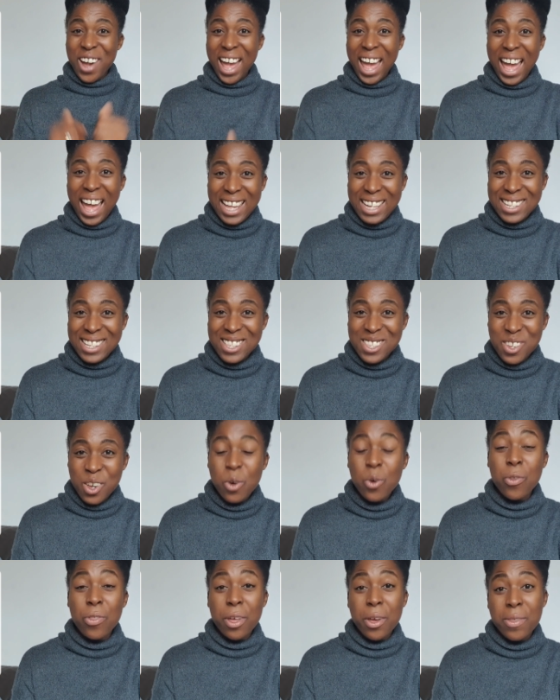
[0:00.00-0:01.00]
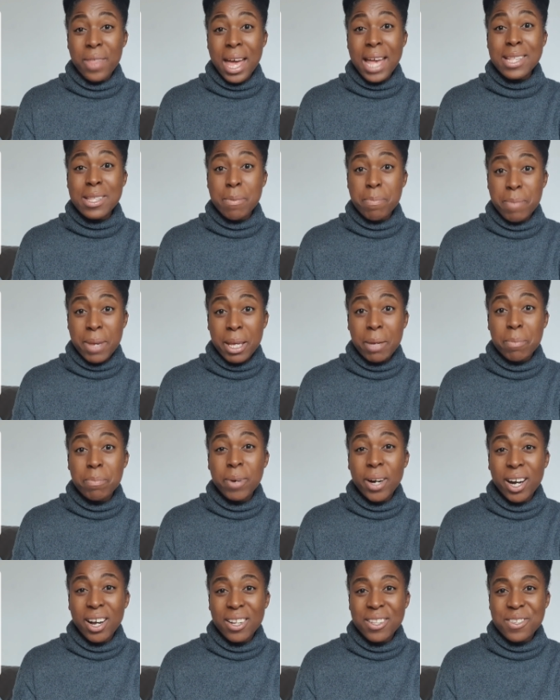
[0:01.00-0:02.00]
hands, although that's a big
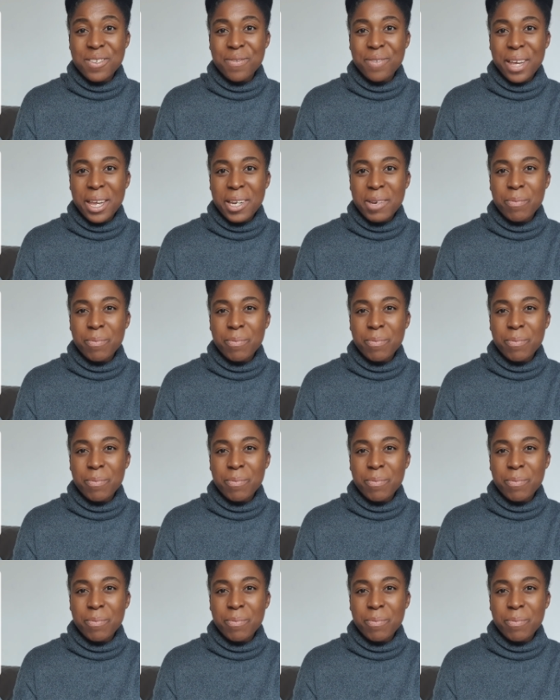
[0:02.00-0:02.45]
part of it.